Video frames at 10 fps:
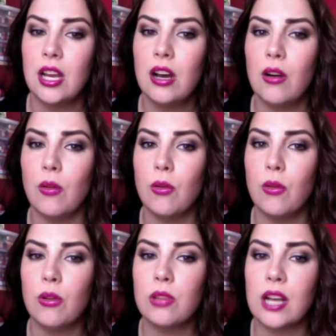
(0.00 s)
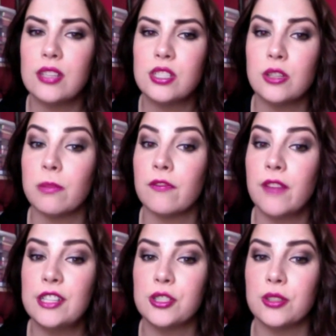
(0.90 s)
Oh, lost in your
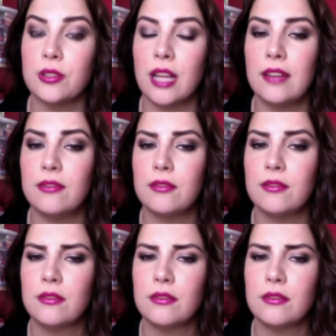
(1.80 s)
professional life.